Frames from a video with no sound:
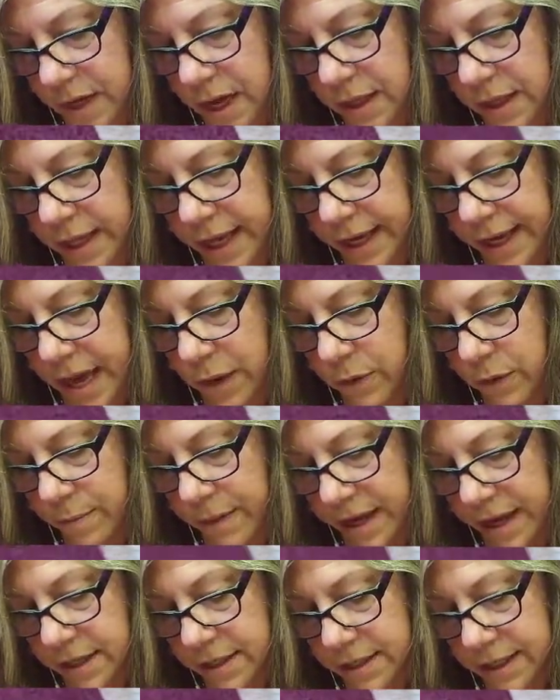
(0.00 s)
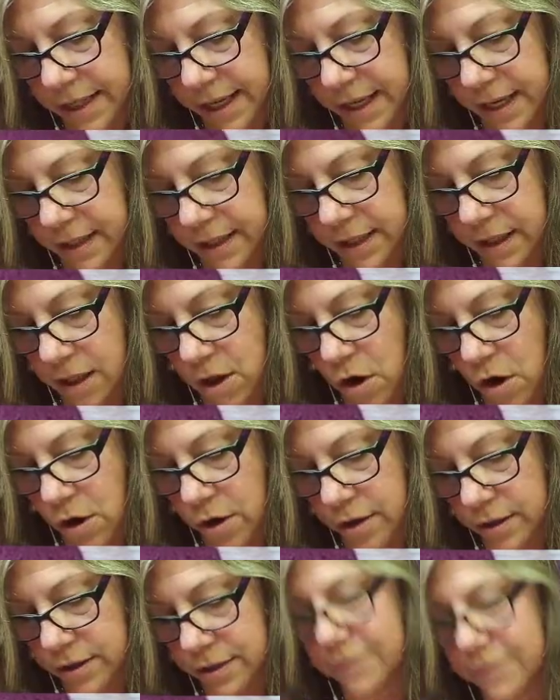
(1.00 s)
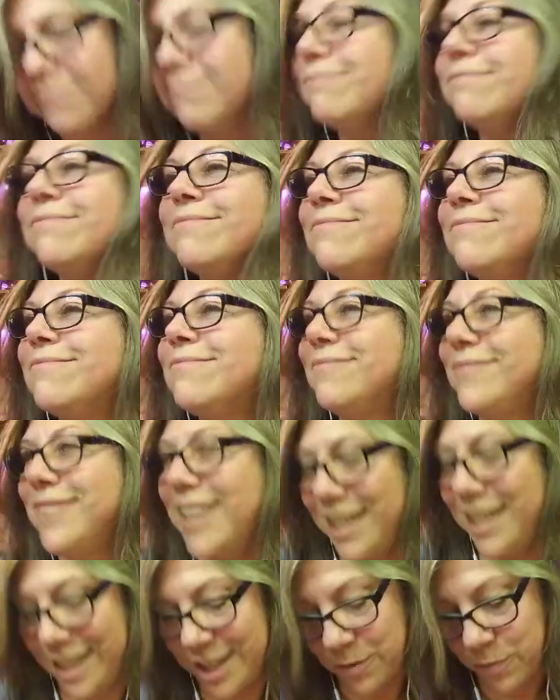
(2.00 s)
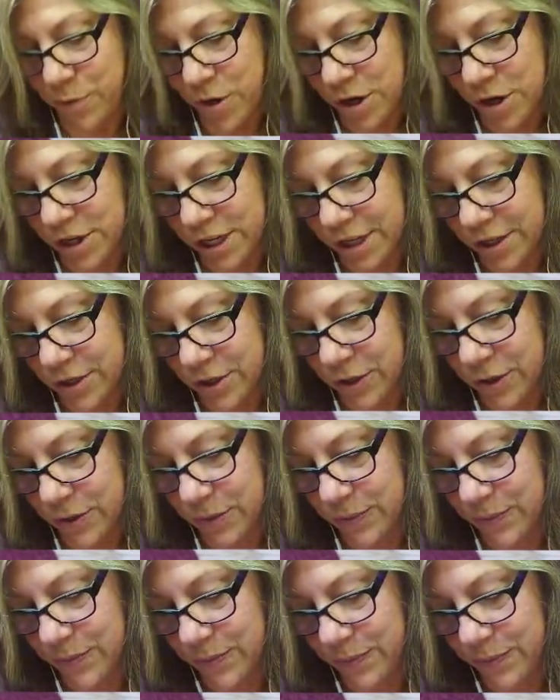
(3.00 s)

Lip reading: I like how we managed to get a little heart in this project too.